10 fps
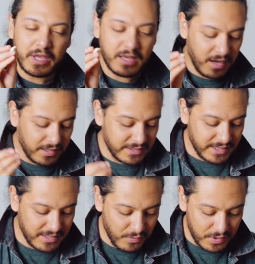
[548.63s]
we
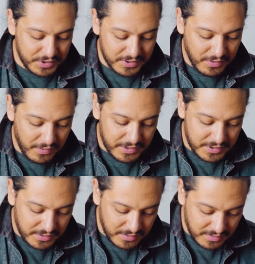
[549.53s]
cut, we're just going
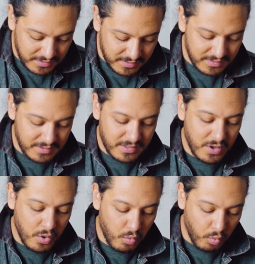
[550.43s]
to
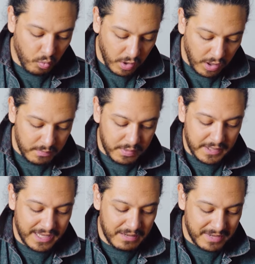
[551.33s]
rub
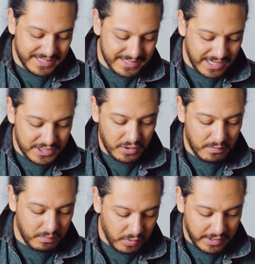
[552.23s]
and massage our
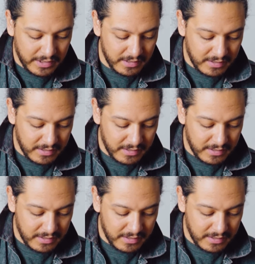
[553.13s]
bread.